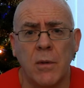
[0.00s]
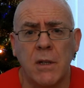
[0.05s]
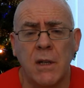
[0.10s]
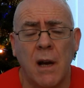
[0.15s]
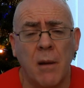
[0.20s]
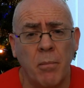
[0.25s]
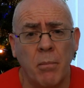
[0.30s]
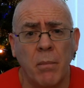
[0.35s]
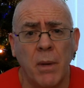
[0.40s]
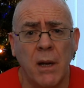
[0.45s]
as
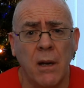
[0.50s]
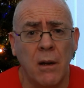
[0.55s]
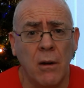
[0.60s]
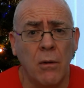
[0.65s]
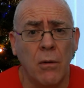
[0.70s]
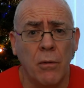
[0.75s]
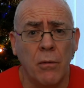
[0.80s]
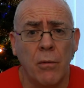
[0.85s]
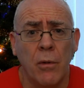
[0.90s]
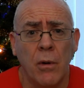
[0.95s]
having been a
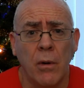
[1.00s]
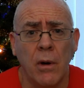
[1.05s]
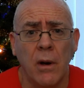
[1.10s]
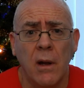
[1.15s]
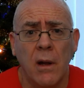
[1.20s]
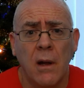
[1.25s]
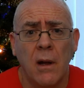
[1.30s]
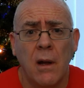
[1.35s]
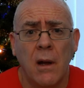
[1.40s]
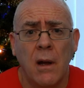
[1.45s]
good run.
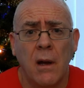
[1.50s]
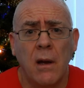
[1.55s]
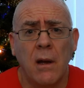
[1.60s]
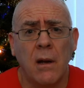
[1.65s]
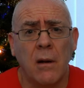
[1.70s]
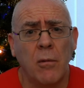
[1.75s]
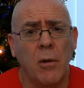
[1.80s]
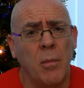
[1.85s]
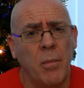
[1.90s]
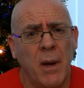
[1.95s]
You
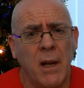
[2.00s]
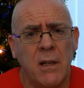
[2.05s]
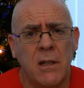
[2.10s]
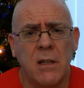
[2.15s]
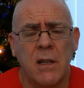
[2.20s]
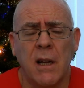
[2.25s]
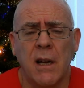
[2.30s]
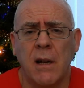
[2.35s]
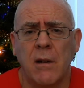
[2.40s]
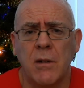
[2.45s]
know, we beat
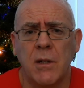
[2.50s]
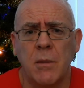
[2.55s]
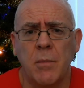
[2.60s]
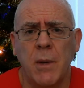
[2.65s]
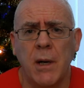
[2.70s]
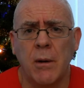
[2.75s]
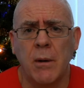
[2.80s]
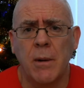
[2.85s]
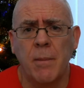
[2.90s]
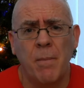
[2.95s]

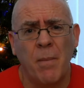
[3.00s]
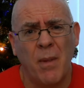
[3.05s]
Stenhousemuir,